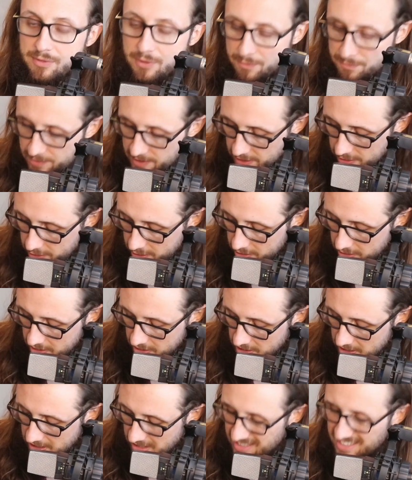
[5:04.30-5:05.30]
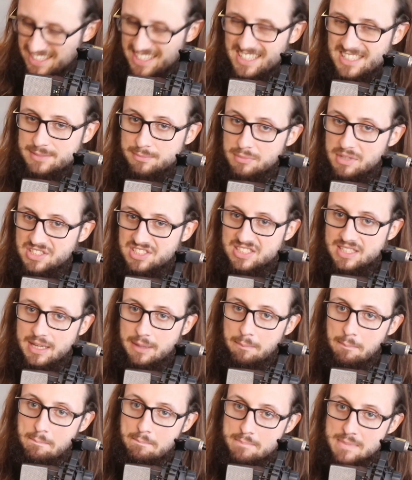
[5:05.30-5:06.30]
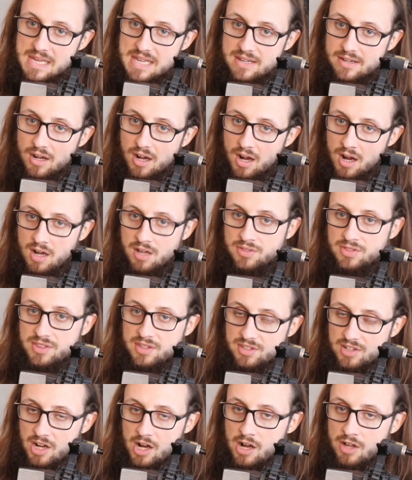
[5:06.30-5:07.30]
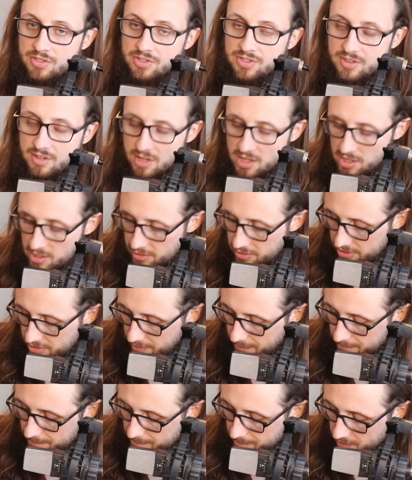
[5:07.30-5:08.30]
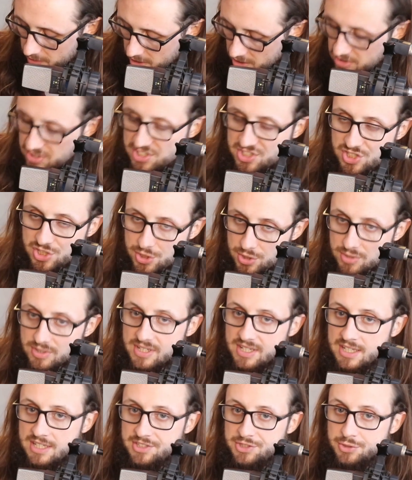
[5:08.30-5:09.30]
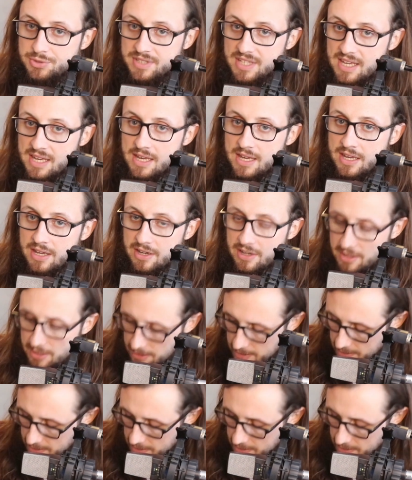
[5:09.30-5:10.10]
your finger. Get as much like meat on the string as you can.